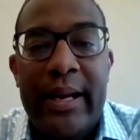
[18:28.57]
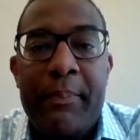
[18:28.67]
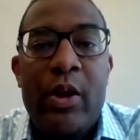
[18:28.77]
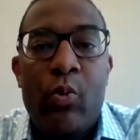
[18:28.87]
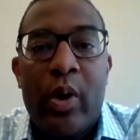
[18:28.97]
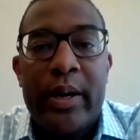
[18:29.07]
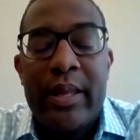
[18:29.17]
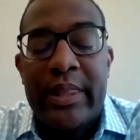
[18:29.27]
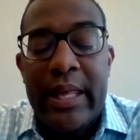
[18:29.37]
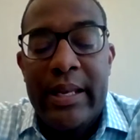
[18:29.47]
I mean, one of the
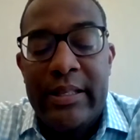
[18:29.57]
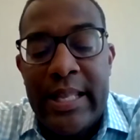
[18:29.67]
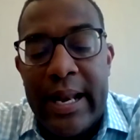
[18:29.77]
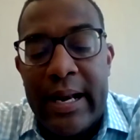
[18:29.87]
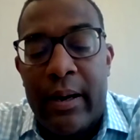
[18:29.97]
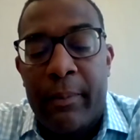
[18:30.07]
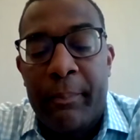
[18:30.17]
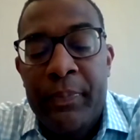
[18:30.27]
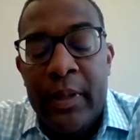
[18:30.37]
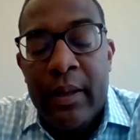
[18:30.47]
things that
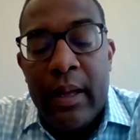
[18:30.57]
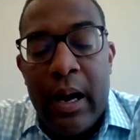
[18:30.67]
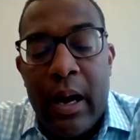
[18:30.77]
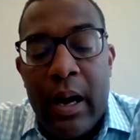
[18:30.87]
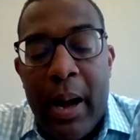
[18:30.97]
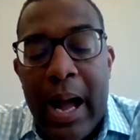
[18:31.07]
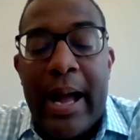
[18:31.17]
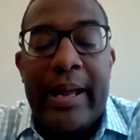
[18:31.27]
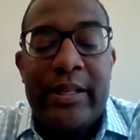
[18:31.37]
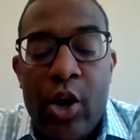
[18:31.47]

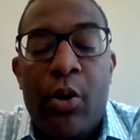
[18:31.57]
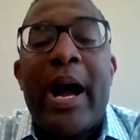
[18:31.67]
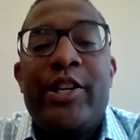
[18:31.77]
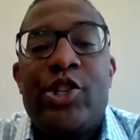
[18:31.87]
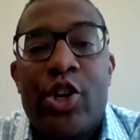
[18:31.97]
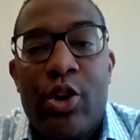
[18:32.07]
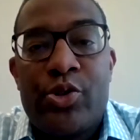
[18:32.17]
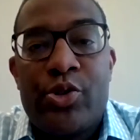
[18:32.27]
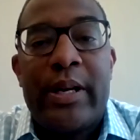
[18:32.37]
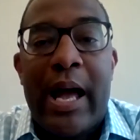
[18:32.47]
I tell my
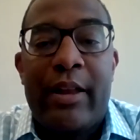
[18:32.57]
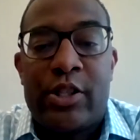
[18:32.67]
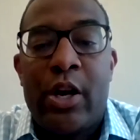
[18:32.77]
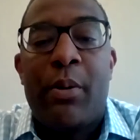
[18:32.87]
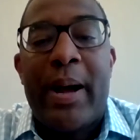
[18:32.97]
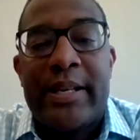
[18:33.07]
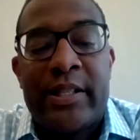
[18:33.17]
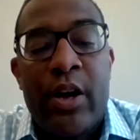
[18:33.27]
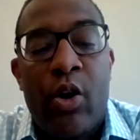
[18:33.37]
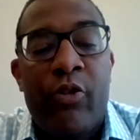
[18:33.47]
children, I tell
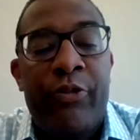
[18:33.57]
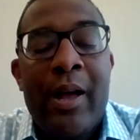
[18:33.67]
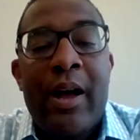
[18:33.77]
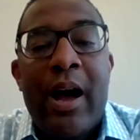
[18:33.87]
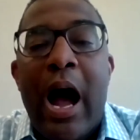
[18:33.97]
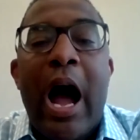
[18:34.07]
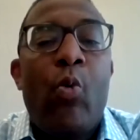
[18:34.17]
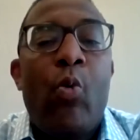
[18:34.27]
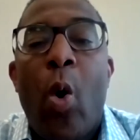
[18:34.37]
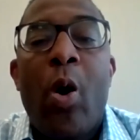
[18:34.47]
myself, I
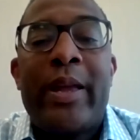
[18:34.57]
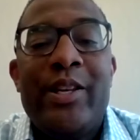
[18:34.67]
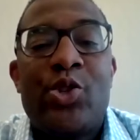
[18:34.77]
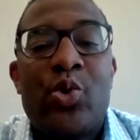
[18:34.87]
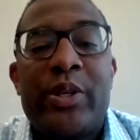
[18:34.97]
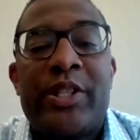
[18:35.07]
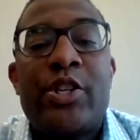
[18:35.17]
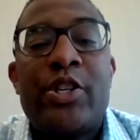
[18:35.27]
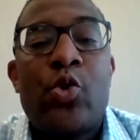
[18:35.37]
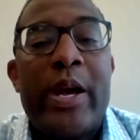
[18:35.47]
walk into a
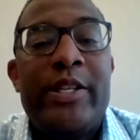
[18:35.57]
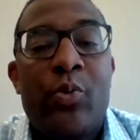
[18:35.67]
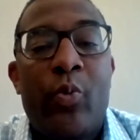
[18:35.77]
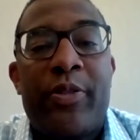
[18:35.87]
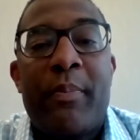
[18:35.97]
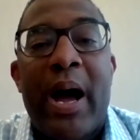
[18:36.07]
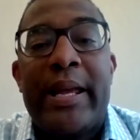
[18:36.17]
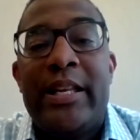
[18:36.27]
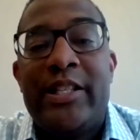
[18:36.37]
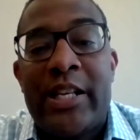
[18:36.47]
situation with my
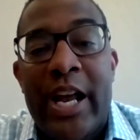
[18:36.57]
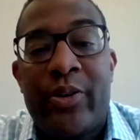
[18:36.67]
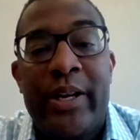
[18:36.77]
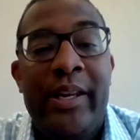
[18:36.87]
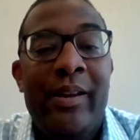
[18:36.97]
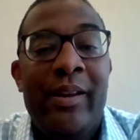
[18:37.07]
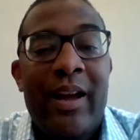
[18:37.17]
integrity,